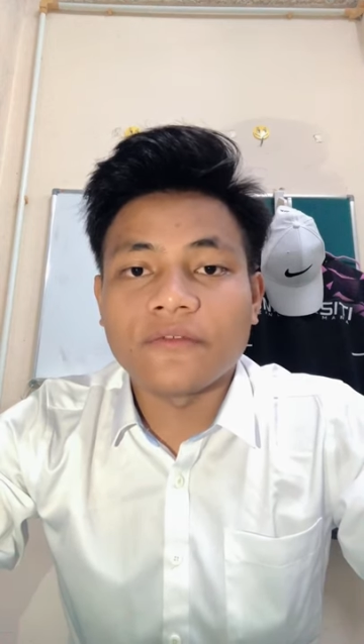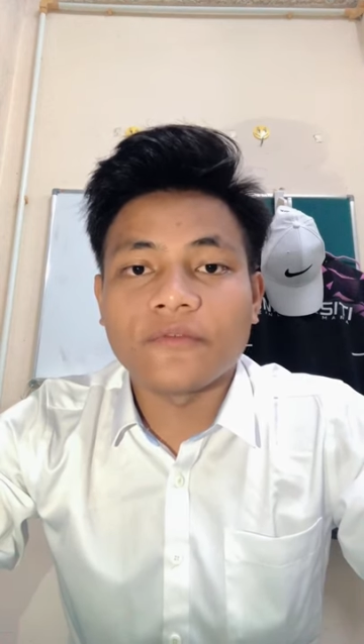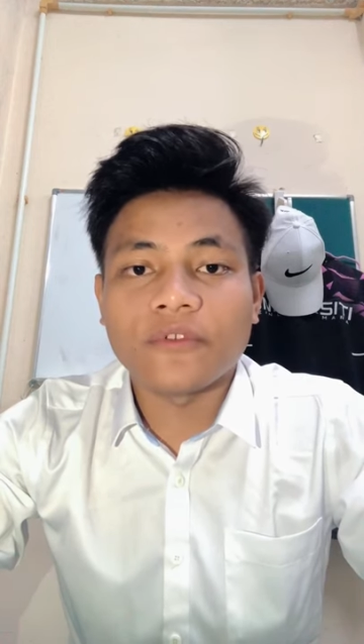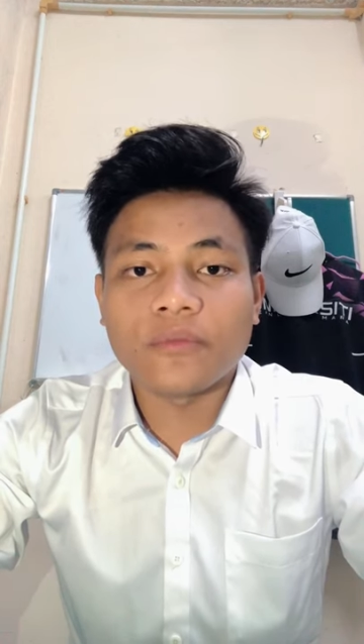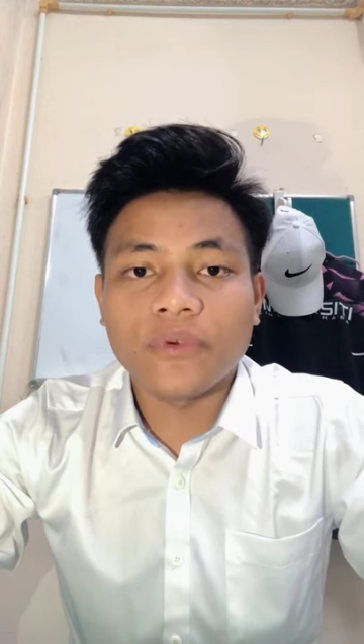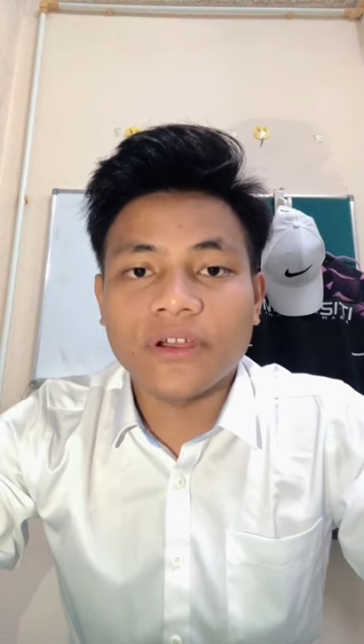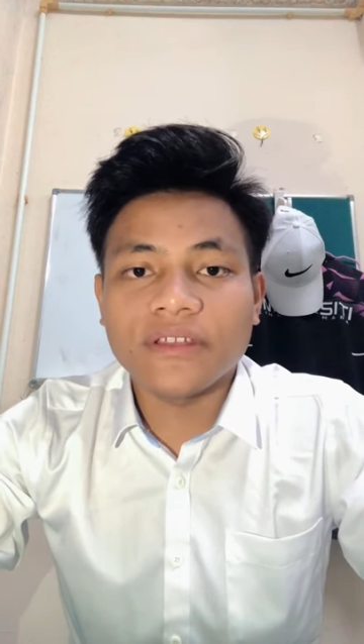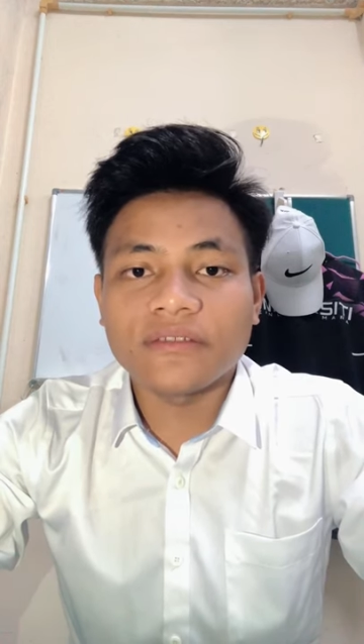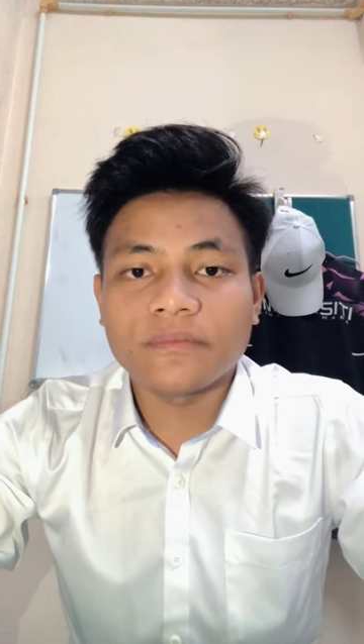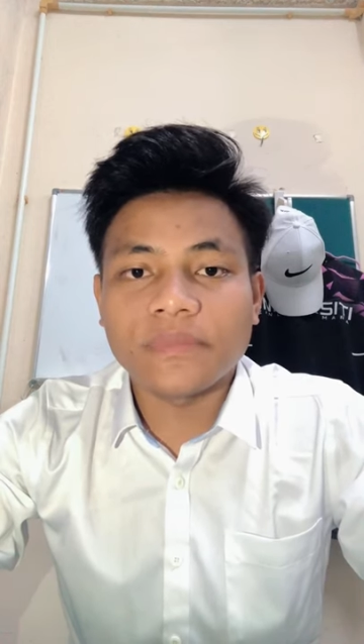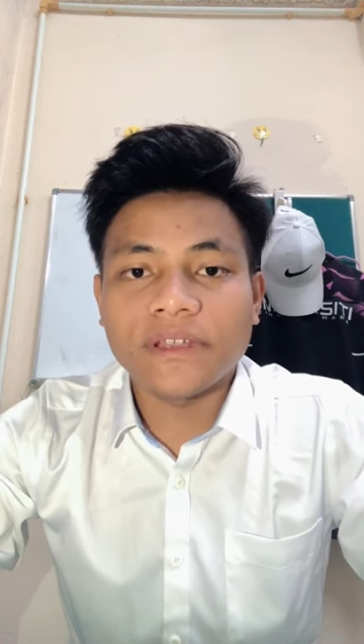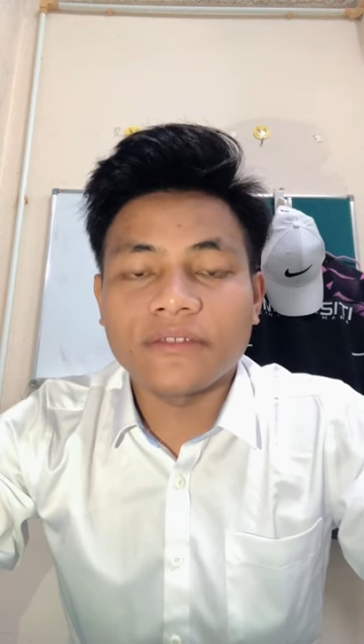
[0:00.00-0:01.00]
For boys,
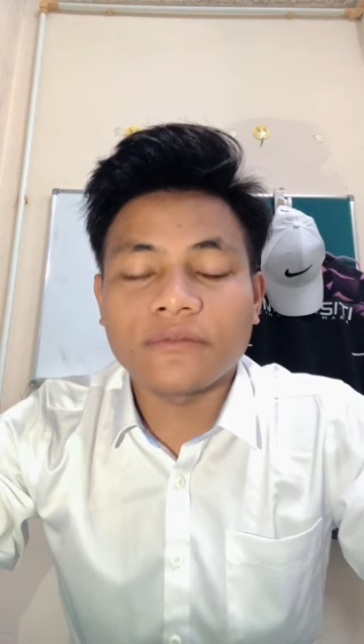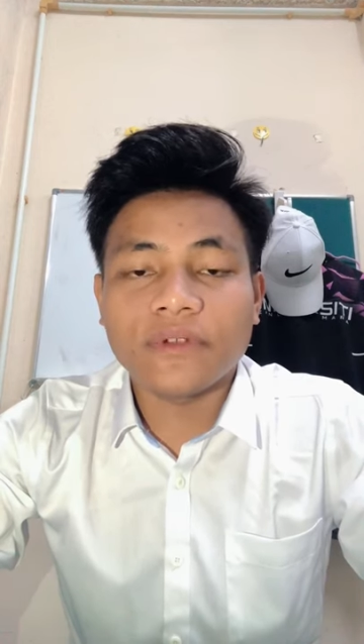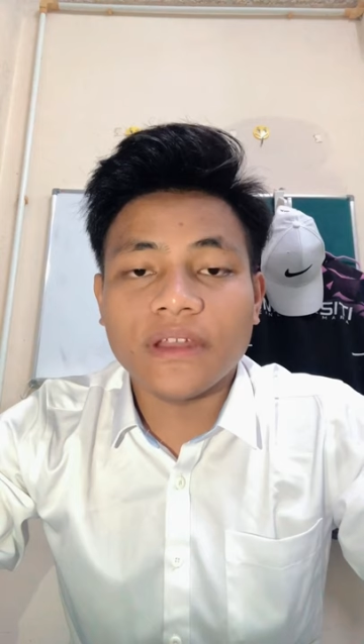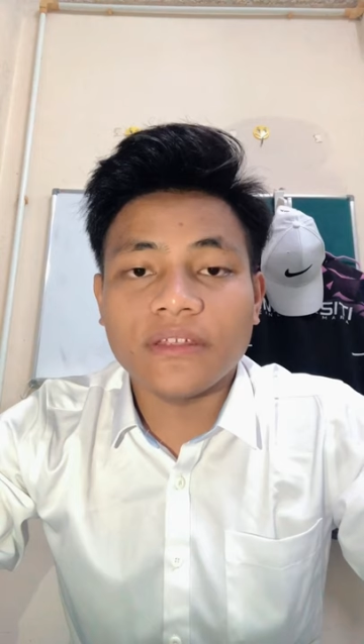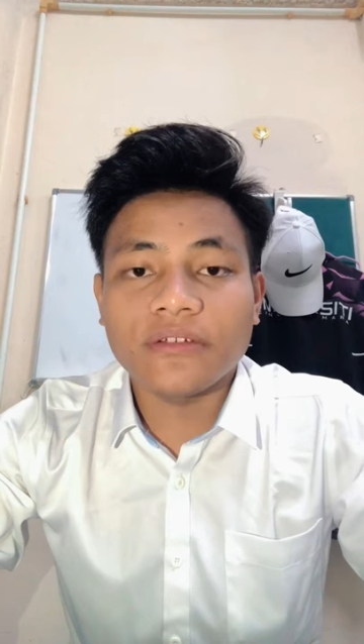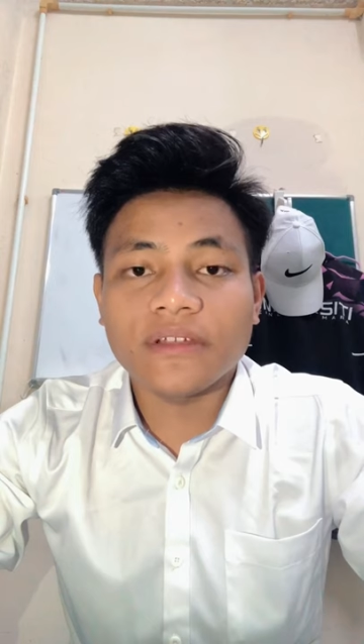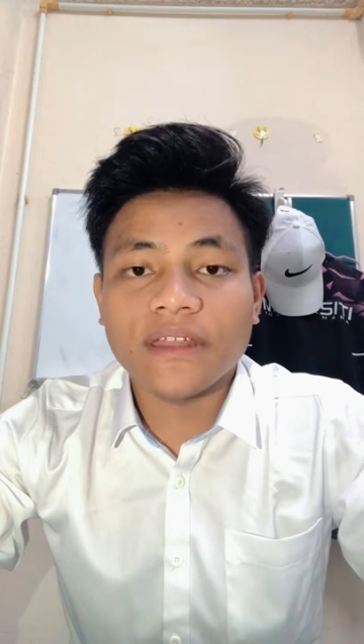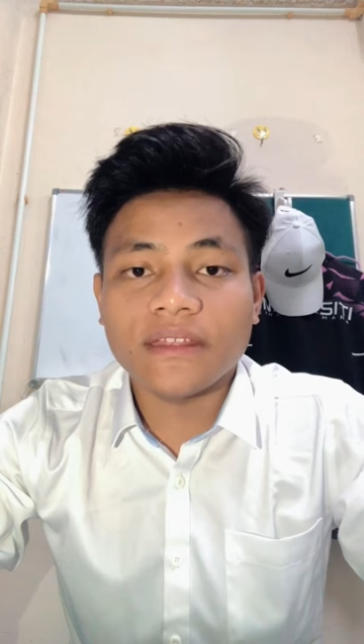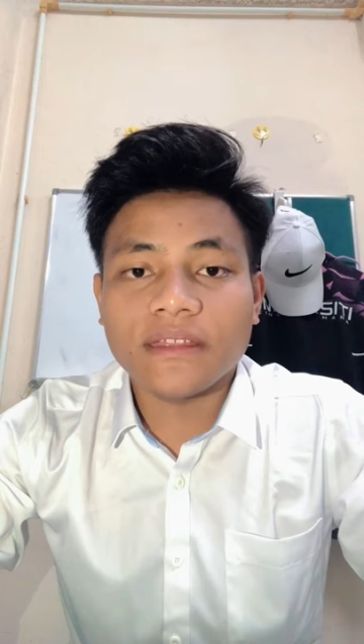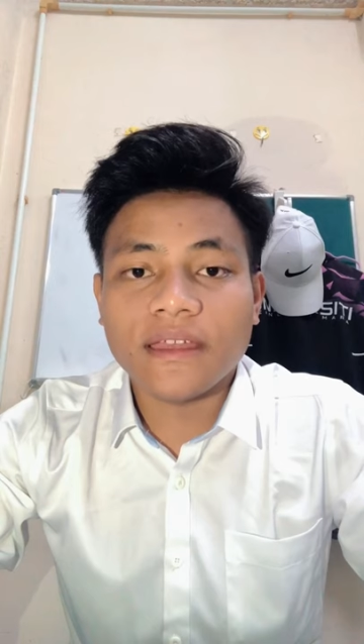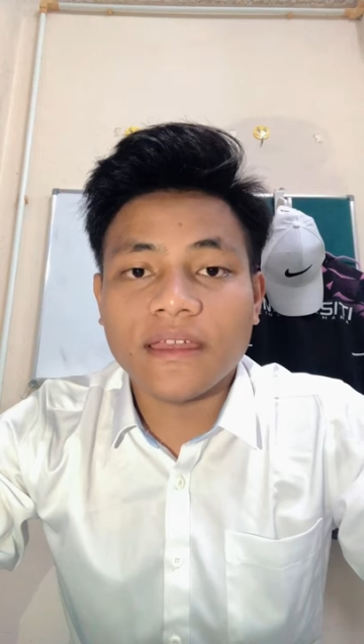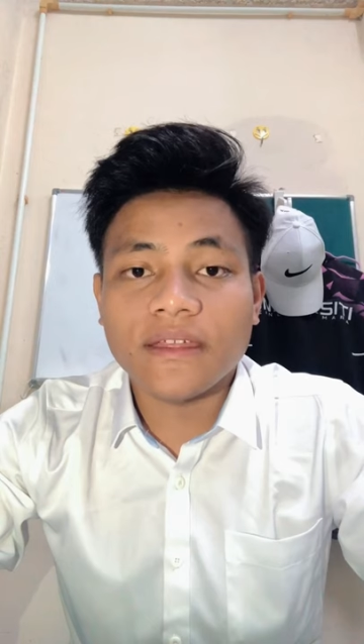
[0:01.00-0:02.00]
please wear your
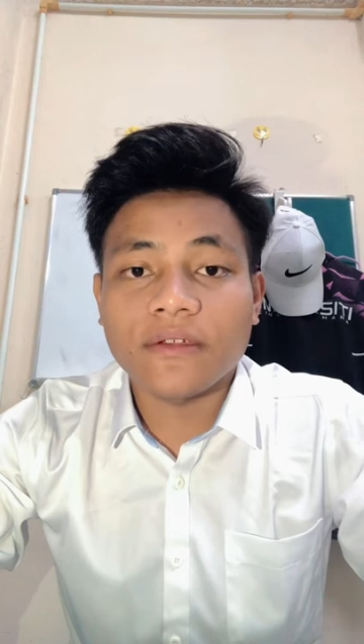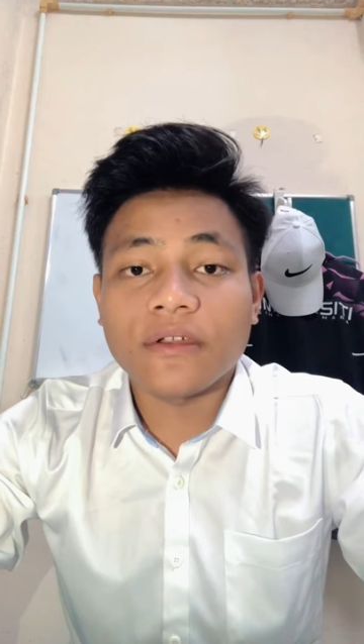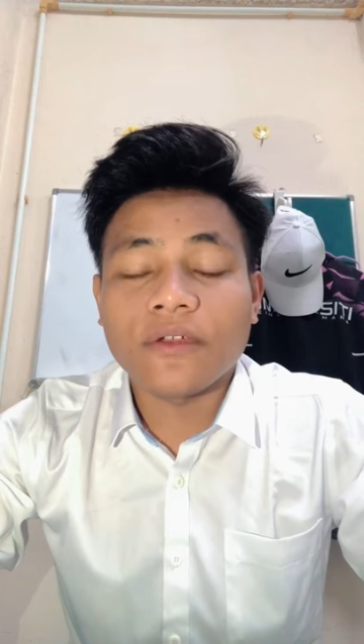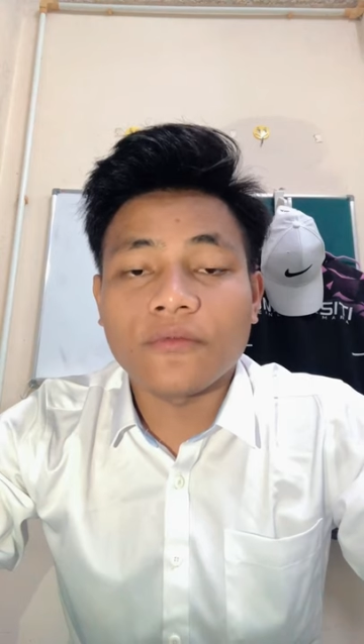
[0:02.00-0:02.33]
necktie